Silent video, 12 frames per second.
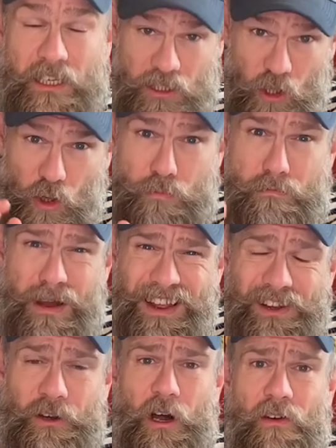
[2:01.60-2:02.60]
that you
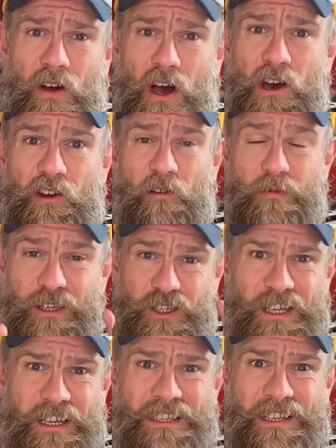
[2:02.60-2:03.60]
might not have heard of, but
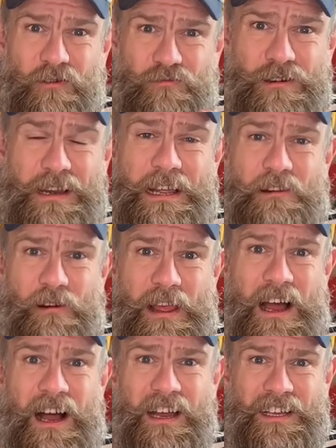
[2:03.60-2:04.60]
she is a really great
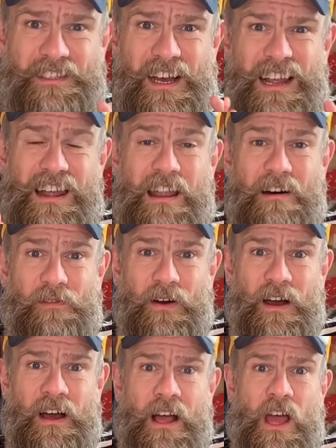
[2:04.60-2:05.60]
artist. I love her.